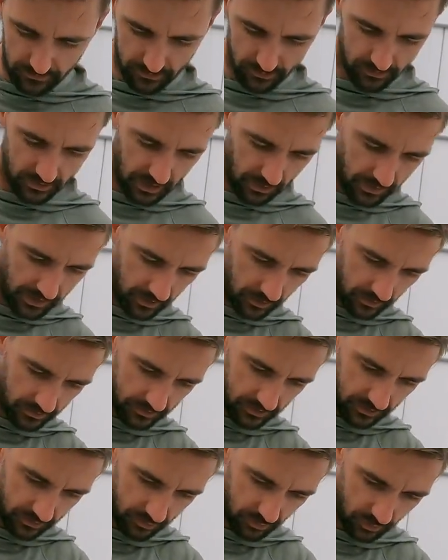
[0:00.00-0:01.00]
right, so now we got all
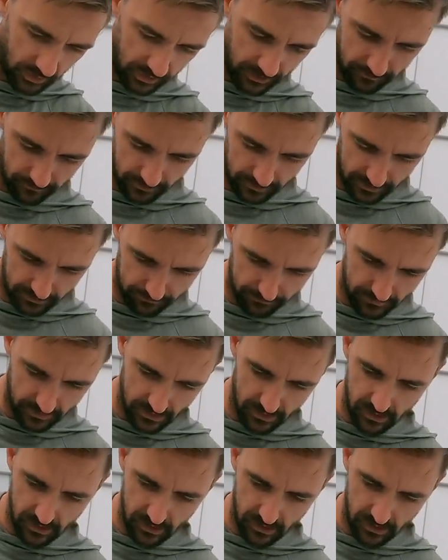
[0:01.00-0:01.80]
this extra wire, right?